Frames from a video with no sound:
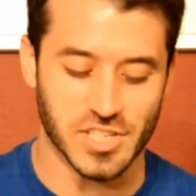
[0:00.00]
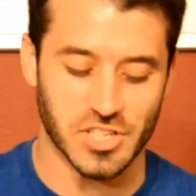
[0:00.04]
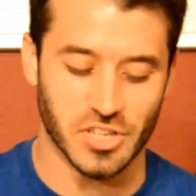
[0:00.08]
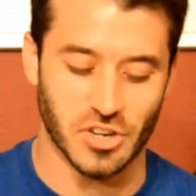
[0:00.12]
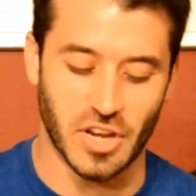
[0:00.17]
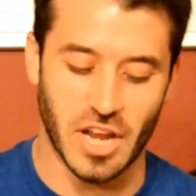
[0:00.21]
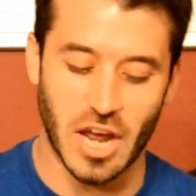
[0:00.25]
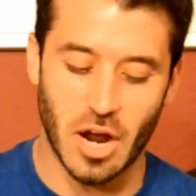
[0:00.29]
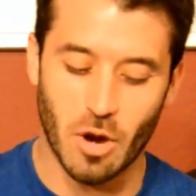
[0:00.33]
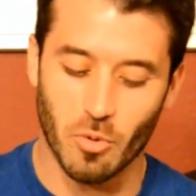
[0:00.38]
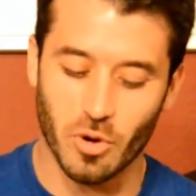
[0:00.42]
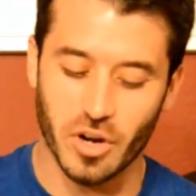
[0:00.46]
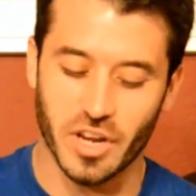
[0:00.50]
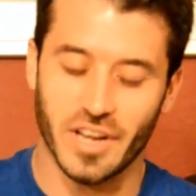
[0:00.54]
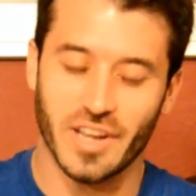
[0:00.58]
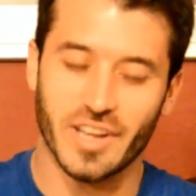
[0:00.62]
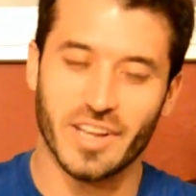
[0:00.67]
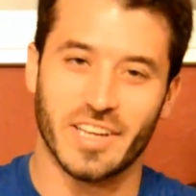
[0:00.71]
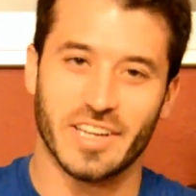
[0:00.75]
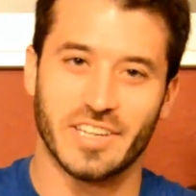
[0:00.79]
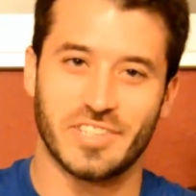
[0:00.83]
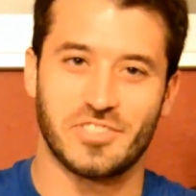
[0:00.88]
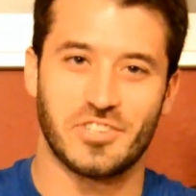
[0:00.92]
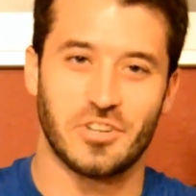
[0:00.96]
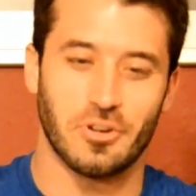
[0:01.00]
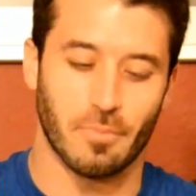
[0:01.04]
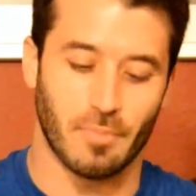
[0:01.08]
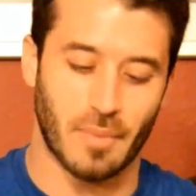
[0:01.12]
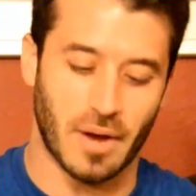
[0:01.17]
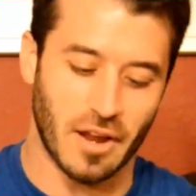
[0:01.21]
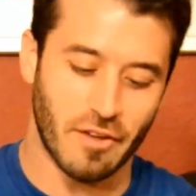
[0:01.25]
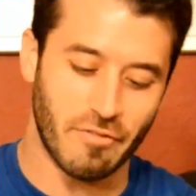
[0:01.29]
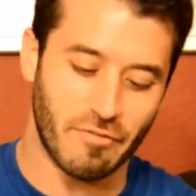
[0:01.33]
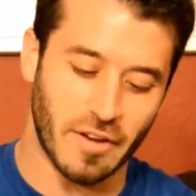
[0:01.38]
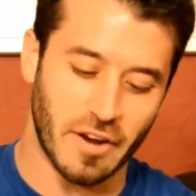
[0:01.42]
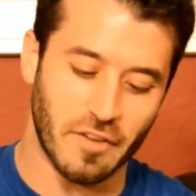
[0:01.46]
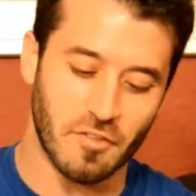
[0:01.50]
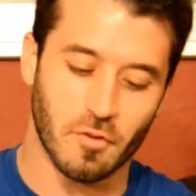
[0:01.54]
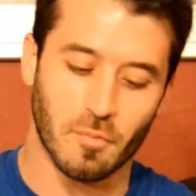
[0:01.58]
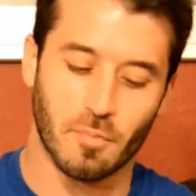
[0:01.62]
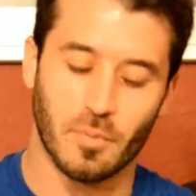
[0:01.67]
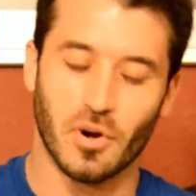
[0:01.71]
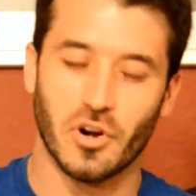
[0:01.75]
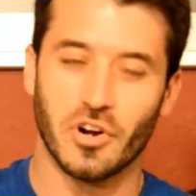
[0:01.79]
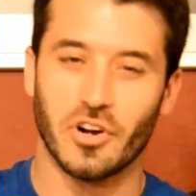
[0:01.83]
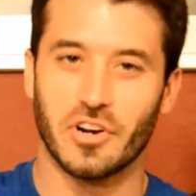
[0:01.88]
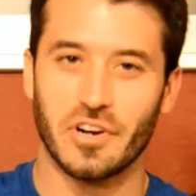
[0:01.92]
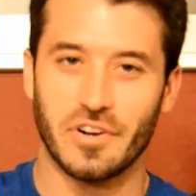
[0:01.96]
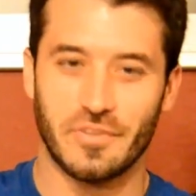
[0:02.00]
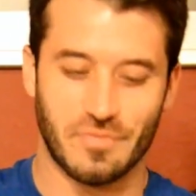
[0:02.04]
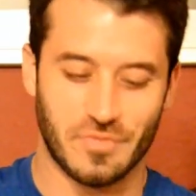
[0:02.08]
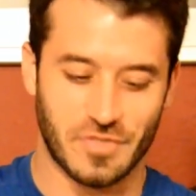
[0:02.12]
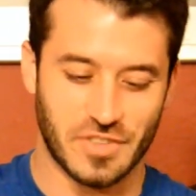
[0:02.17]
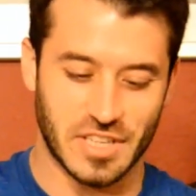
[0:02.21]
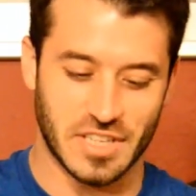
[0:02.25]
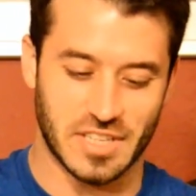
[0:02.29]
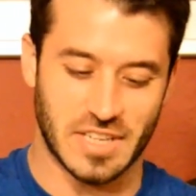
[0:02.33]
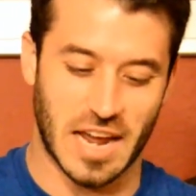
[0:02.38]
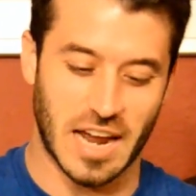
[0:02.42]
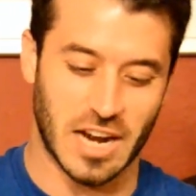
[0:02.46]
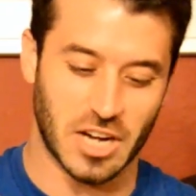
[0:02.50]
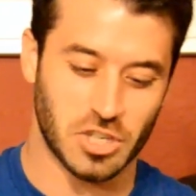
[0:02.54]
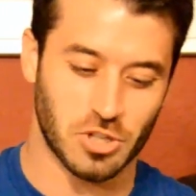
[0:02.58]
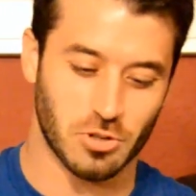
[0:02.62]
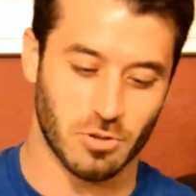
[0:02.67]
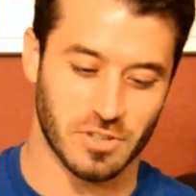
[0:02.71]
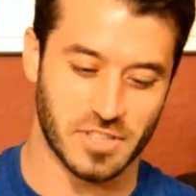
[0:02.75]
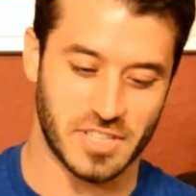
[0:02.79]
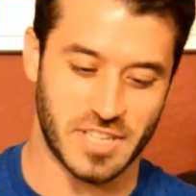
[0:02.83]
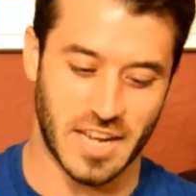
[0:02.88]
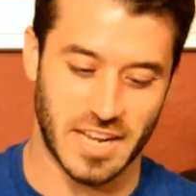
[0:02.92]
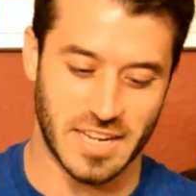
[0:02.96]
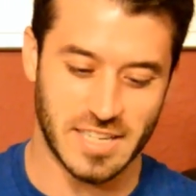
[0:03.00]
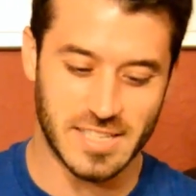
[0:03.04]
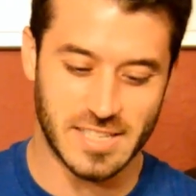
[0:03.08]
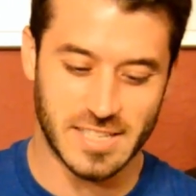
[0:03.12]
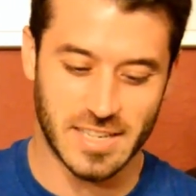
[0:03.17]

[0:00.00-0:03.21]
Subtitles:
So now we're going to get to my favorite part, the actual taste